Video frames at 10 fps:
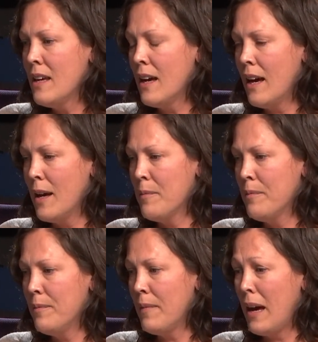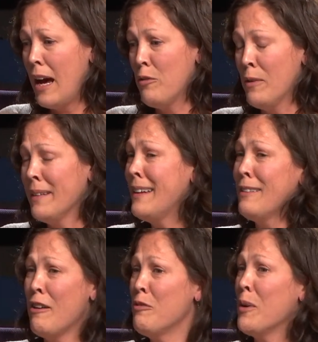I really
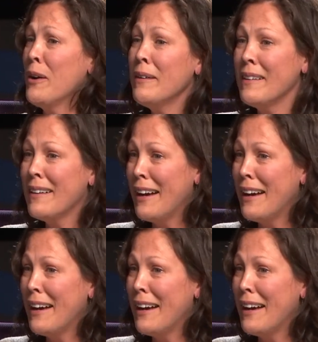love work.